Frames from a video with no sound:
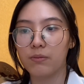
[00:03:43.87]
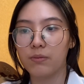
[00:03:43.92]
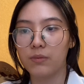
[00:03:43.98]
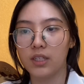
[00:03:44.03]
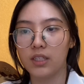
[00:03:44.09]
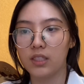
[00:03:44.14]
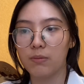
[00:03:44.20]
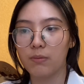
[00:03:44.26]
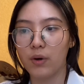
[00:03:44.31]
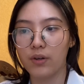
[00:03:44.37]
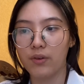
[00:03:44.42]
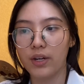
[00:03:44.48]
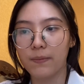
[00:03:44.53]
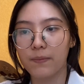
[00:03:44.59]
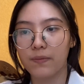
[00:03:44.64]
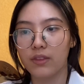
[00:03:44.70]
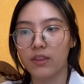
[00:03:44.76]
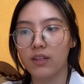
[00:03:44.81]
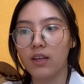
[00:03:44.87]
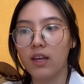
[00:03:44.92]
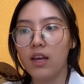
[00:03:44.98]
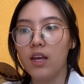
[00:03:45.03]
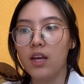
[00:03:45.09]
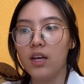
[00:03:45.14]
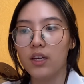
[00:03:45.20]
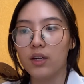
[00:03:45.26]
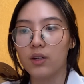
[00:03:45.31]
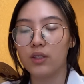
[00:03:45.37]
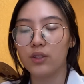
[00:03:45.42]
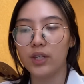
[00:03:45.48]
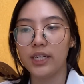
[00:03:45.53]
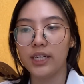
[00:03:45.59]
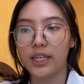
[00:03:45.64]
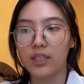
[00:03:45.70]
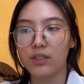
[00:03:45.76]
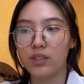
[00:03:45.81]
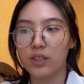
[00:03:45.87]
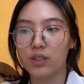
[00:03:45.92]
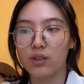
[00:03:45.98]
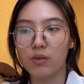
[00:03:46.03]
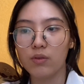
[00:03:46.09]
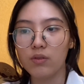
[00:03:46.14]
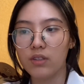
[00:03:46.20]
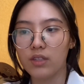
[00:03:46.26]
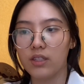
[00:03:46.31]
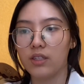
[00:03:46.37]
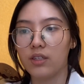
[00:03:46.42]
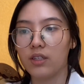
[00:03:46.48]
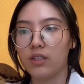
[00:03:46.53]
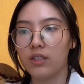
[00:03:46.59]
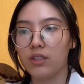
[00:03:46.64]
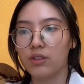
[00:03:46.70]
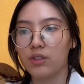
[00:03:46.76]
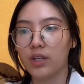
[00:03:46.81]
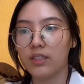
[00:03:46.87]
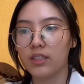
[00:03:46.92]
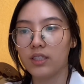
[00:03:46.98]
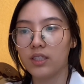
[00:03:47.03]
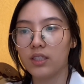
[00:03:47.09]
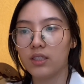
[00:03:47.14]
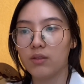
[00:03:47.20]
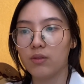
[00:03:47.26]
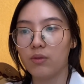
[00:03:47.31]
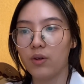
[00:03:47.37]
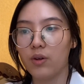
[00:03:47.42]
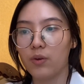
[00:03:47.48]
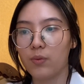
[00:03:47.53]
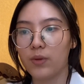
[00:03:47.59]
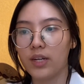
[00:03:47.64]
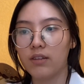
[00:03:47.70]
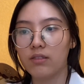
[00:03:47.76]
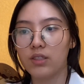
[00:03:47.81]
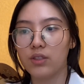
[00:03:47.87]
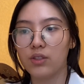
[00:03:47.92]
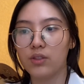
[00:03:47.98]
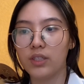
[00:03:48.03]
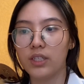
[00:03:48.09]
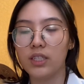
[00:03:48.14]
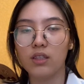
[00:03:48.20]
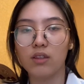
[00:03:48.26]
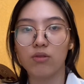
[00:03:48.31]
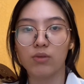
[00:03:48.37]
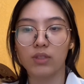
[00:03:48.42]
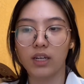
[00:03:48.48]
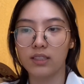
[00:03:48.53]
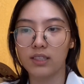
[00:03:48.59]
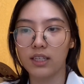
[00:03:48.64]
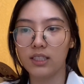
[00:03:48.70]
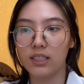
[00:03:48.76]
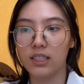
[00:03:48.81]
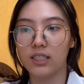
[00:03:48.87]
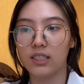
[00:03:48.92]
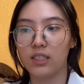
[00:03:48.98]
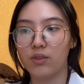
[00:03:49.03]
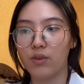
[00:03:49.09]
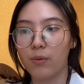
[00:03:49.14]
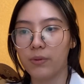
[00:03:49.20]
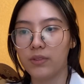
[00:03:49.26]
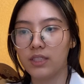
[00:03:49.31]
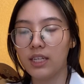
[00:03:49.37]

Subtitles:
is moderate. Contraindication is no. The chances without surgery to success is 0%.